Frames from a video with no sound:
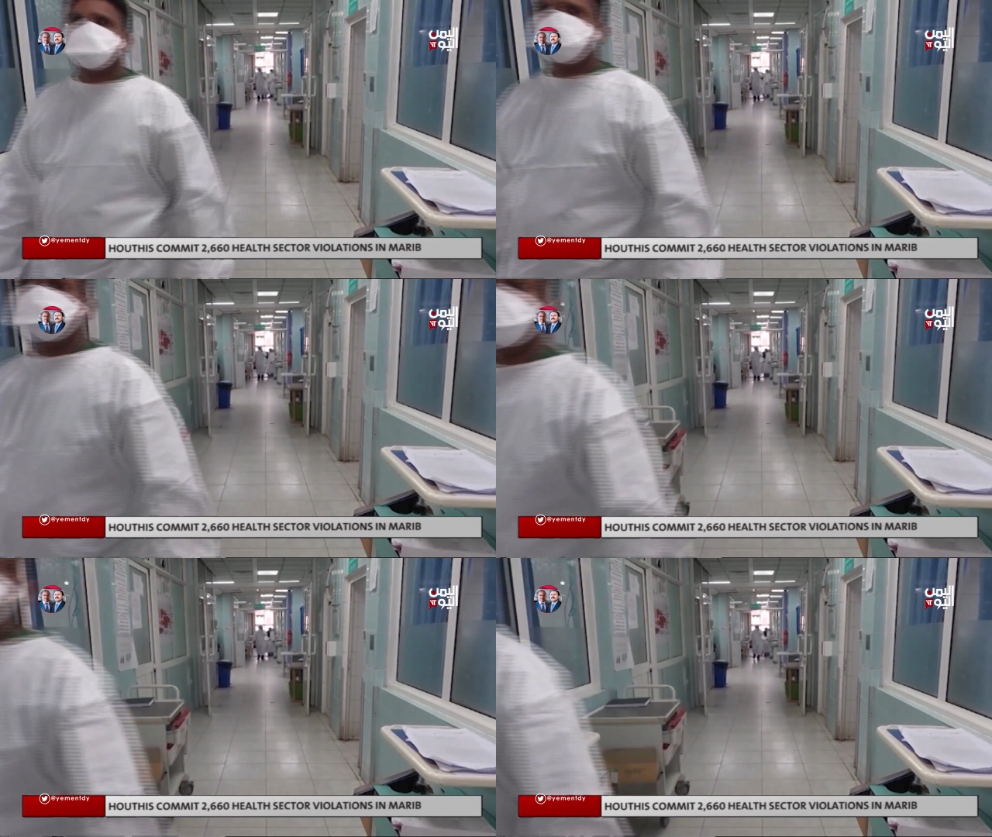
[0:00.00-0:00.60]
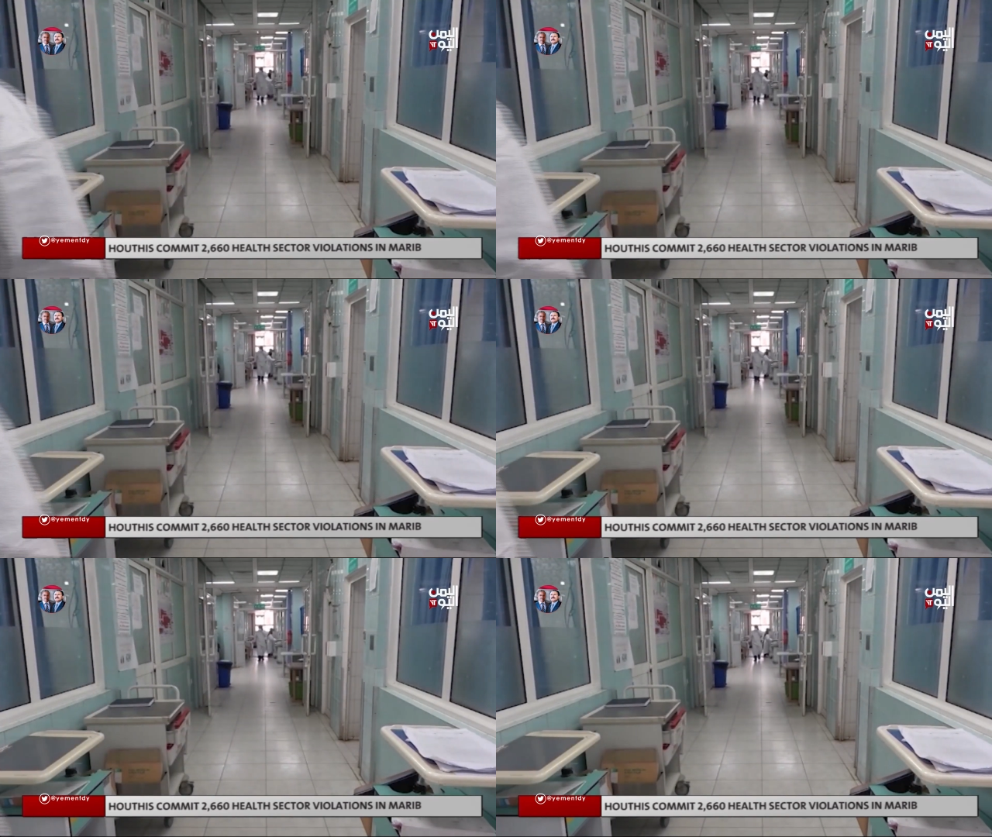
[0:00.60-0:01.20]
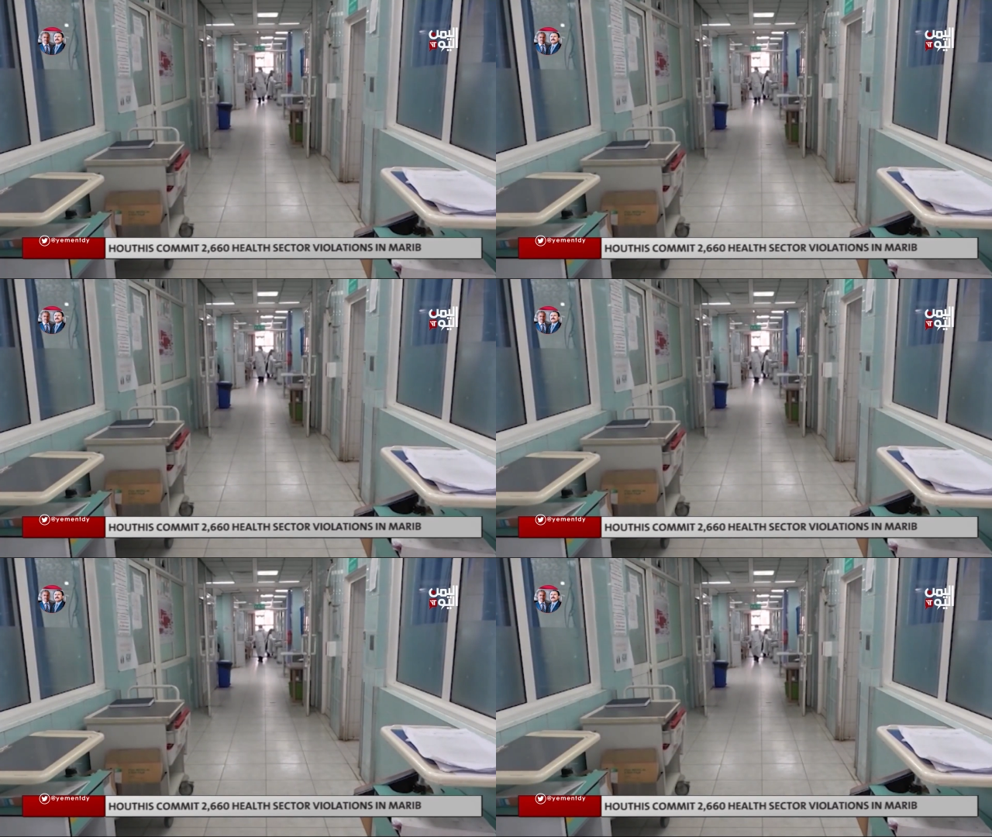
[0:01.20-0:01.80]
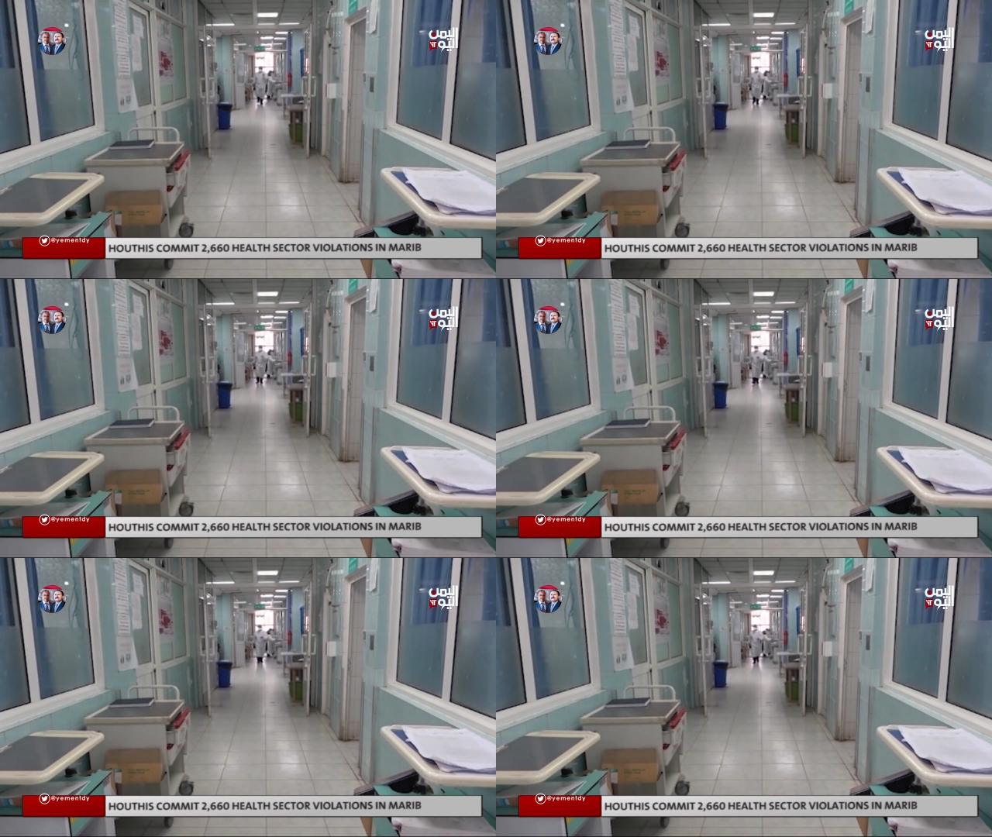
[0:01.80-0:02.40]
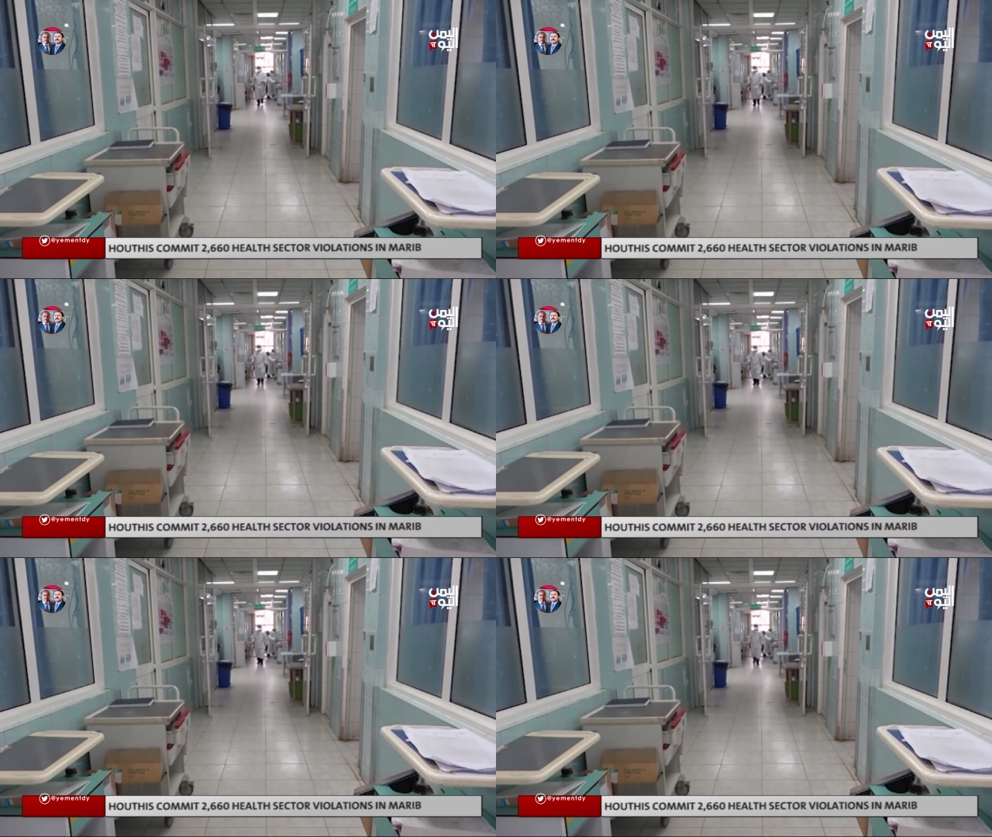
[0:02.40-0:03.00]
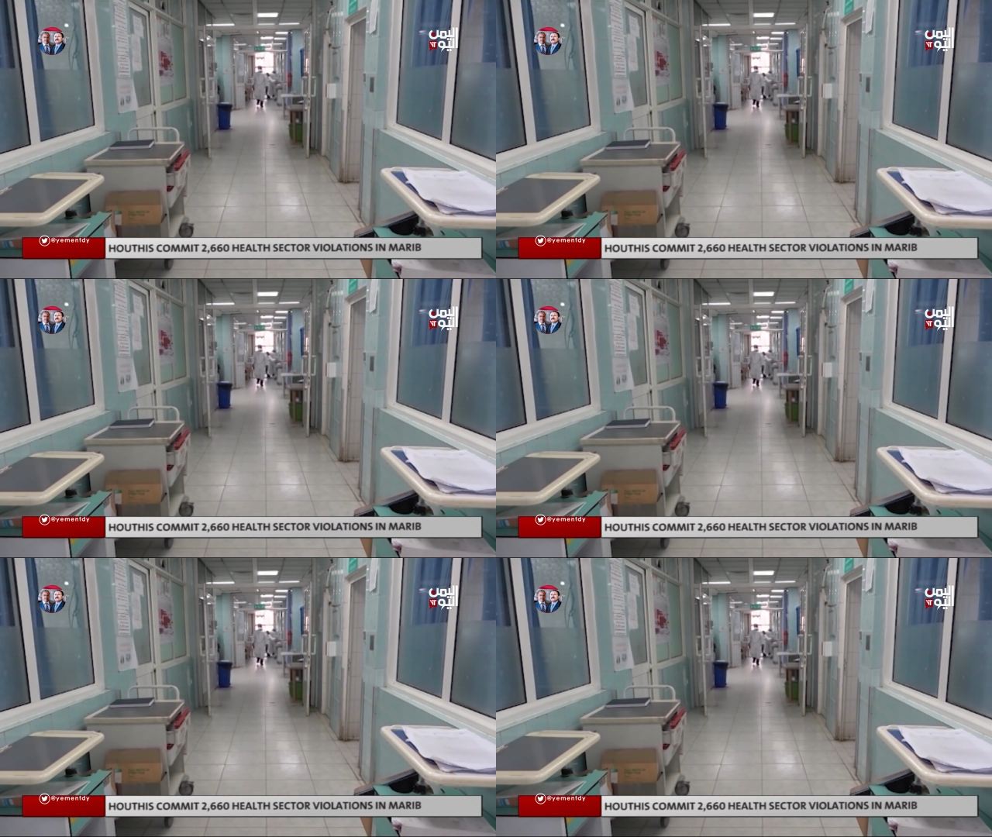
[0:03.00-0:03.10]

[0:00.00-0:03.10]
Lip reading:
Nobody's mouth can be seen.